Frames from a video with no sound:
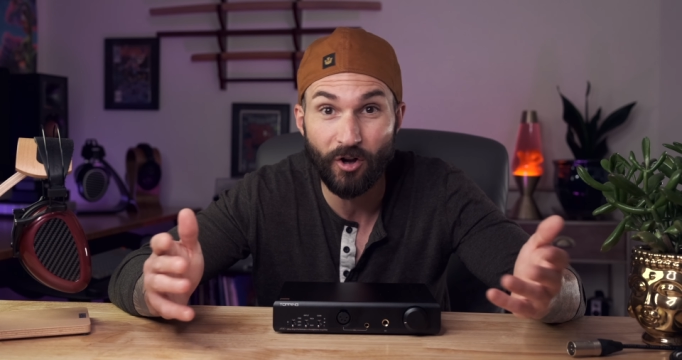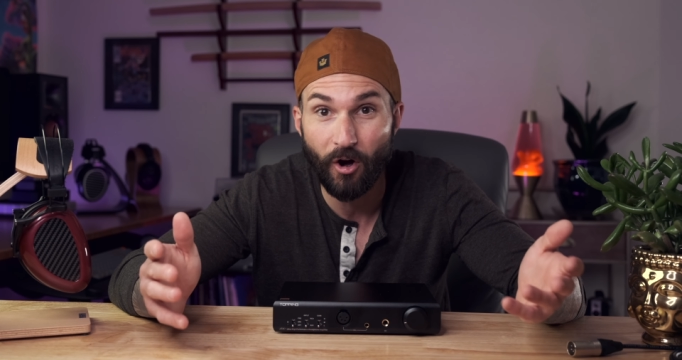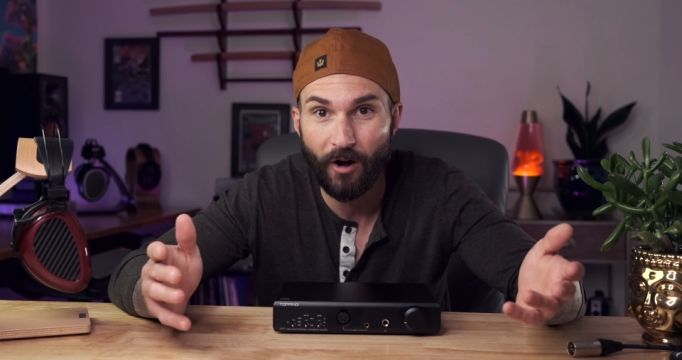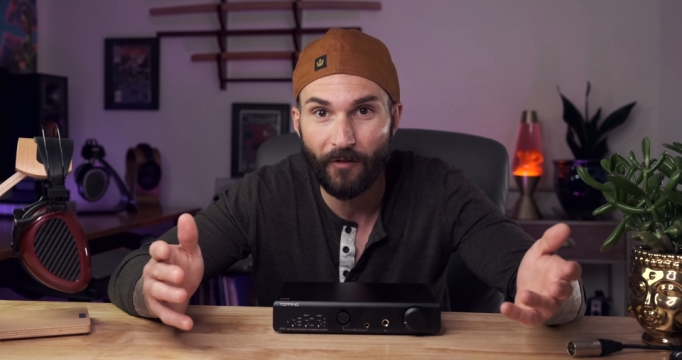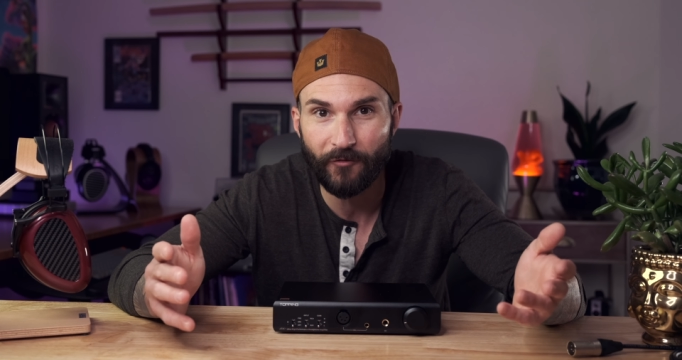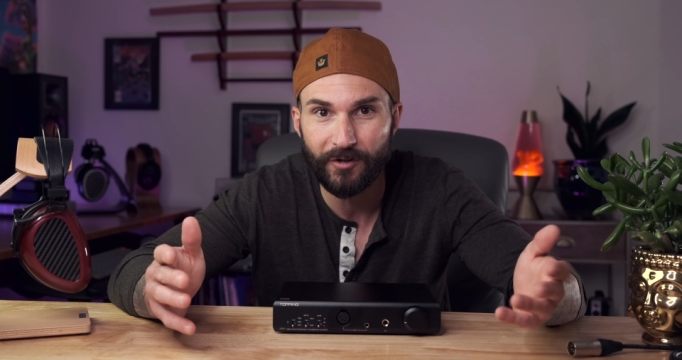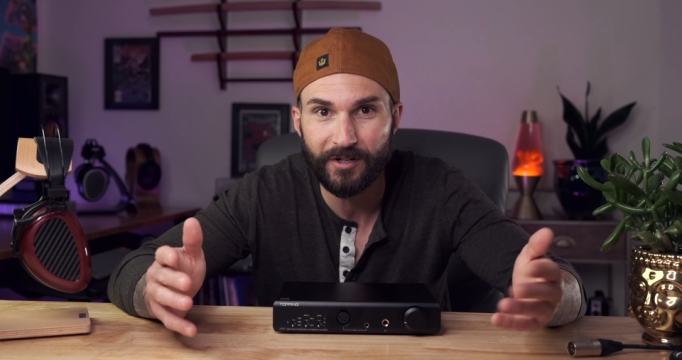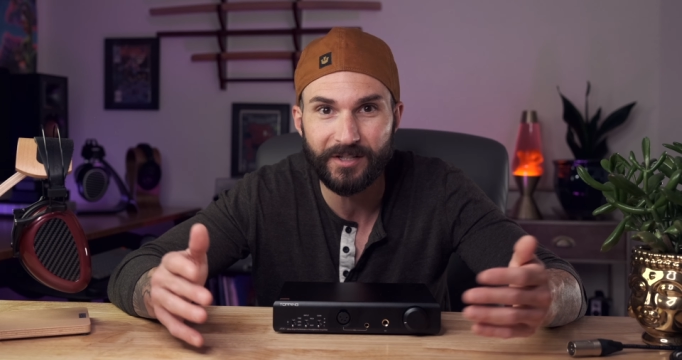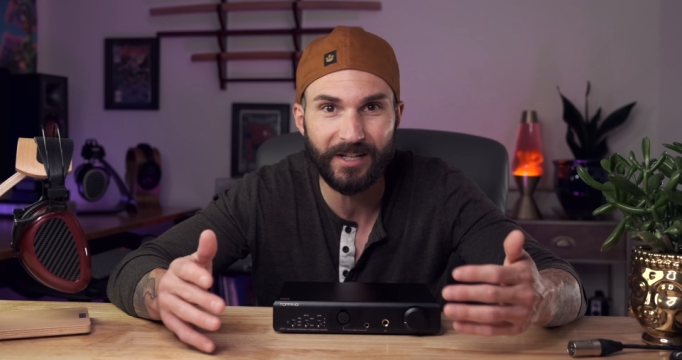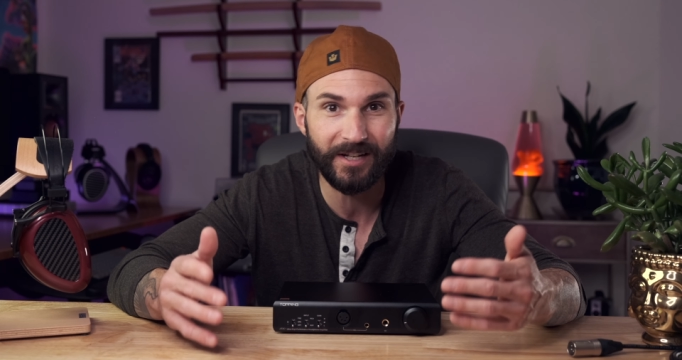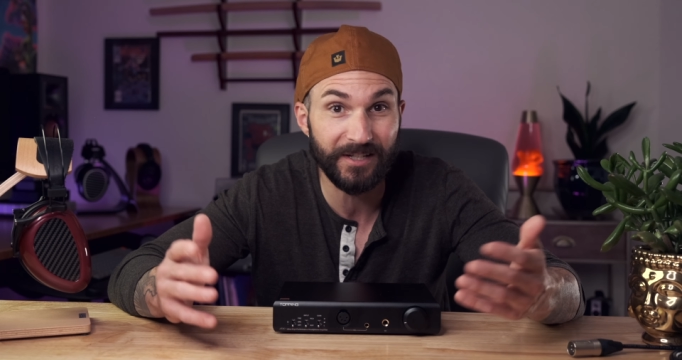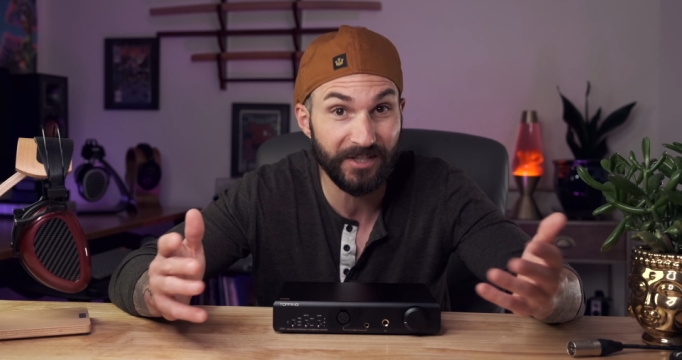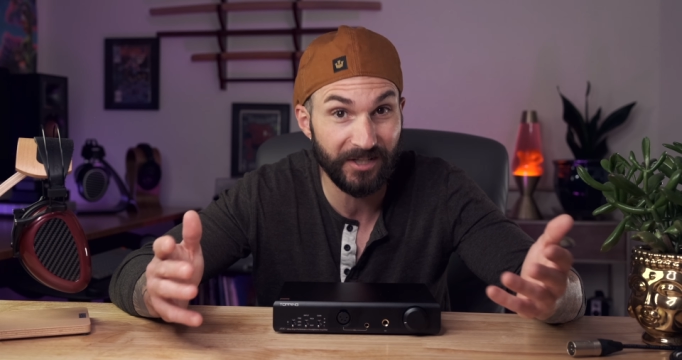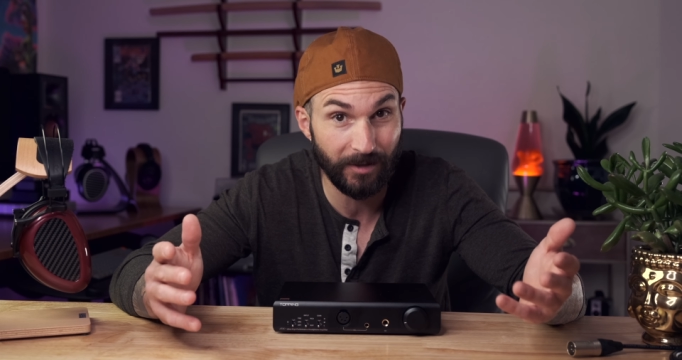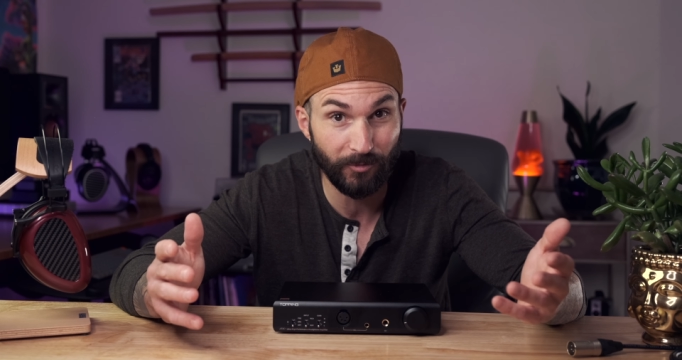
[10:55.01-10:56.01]
offerings in a
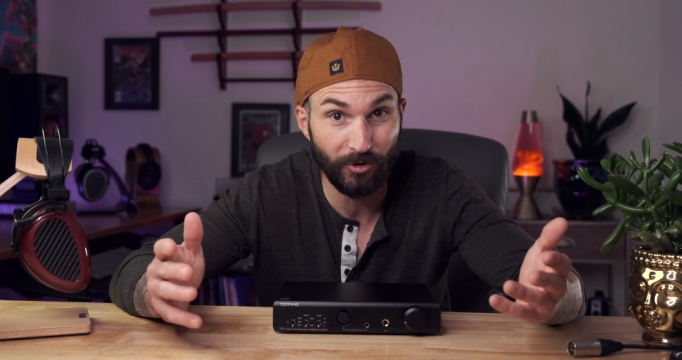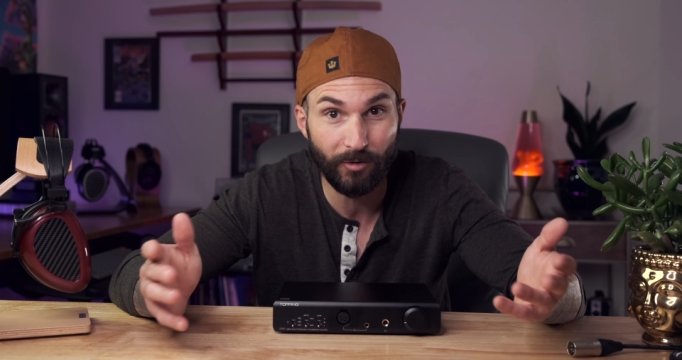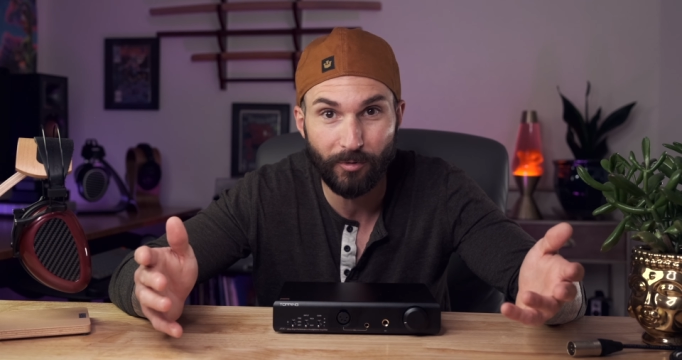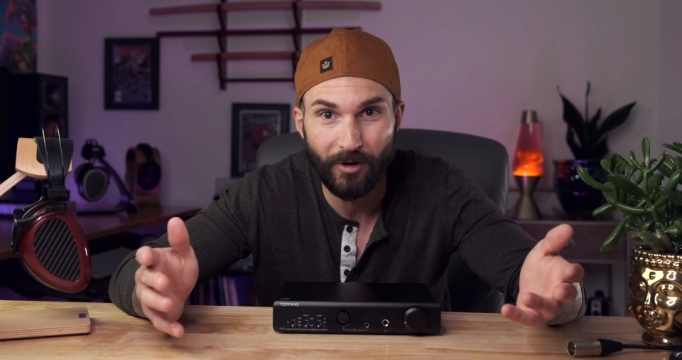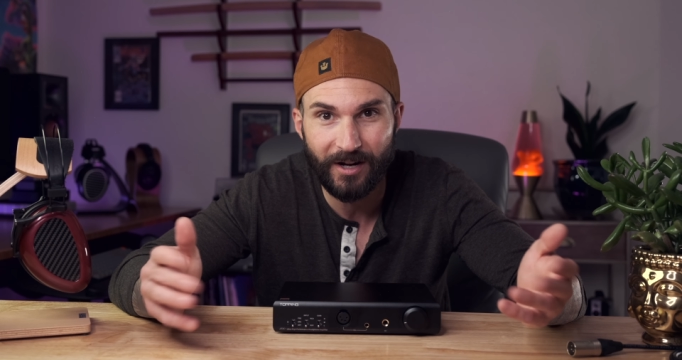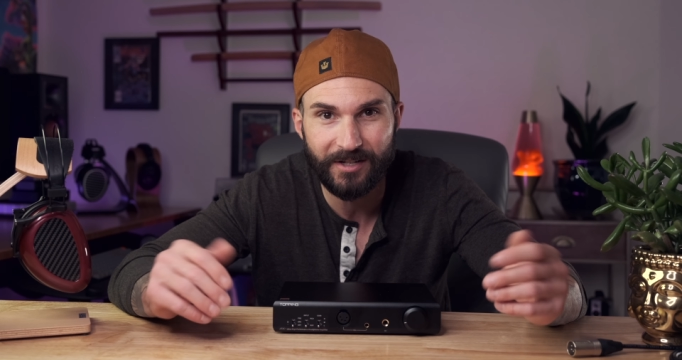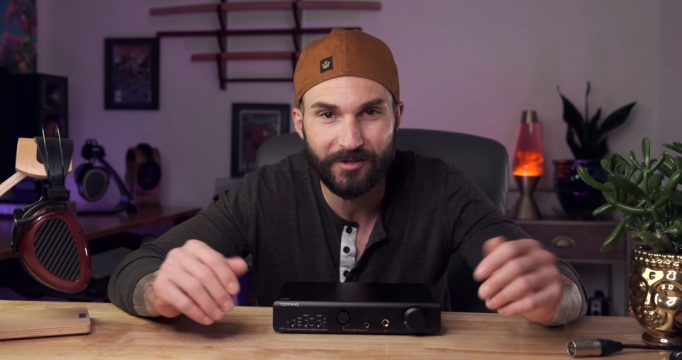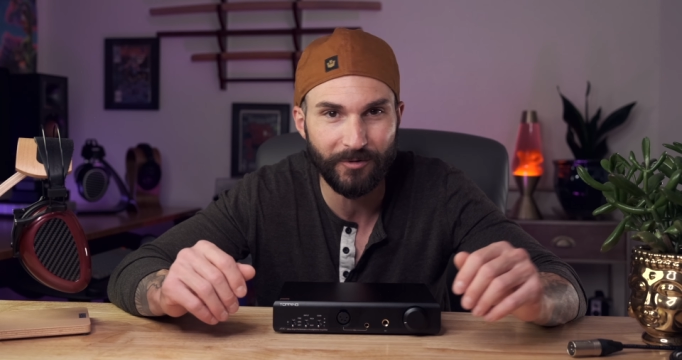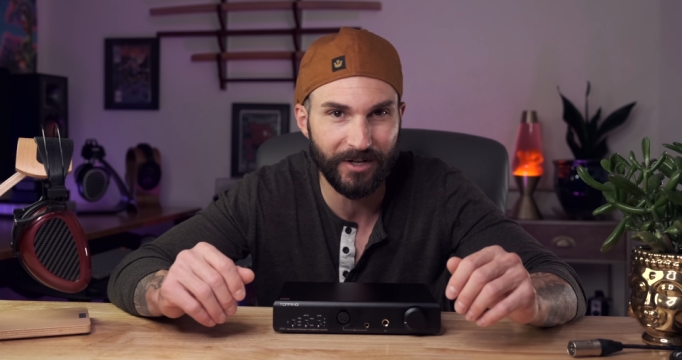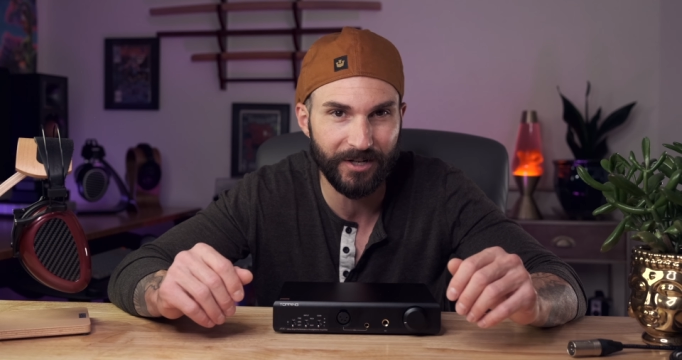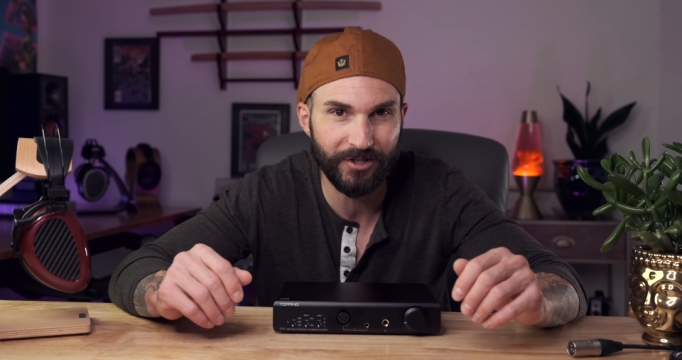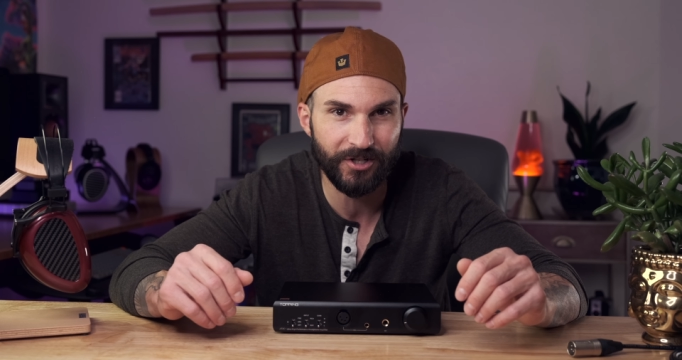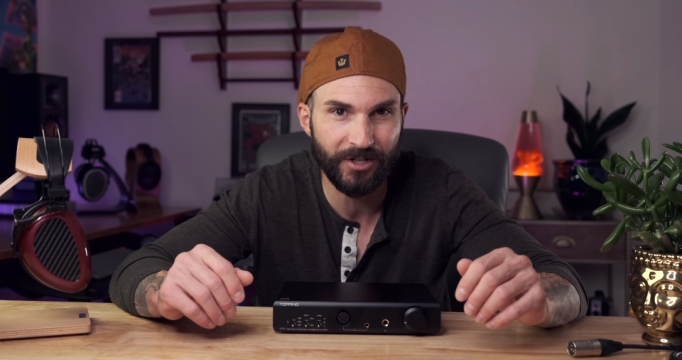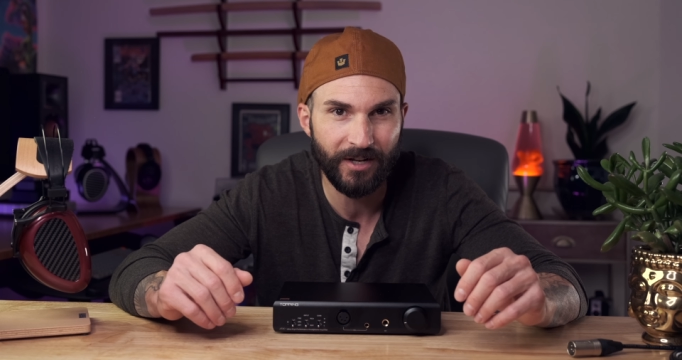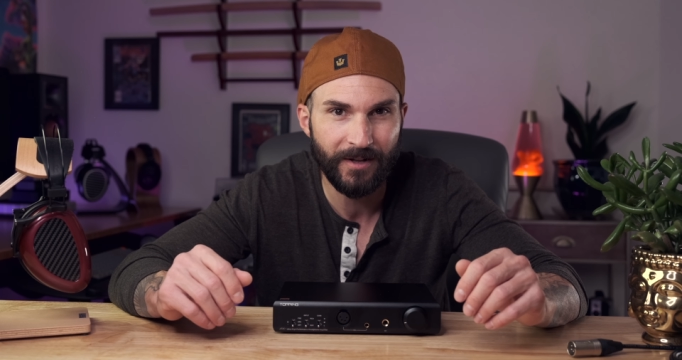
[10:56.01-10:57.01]
similar price
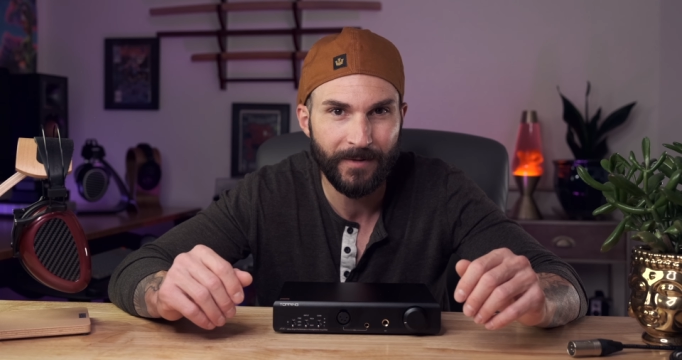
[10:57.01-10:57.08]
range.